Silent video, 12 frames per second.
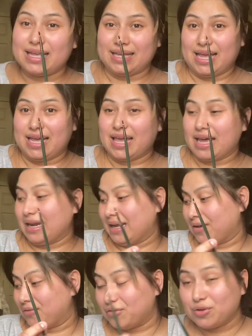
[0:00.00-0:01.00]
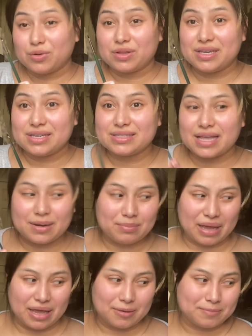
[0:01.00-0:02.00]
and get like a few of these and
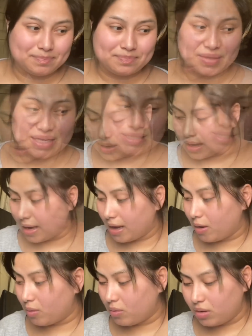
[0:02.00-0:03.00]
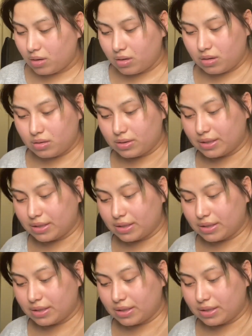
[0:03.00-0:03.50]
bam, that's now it.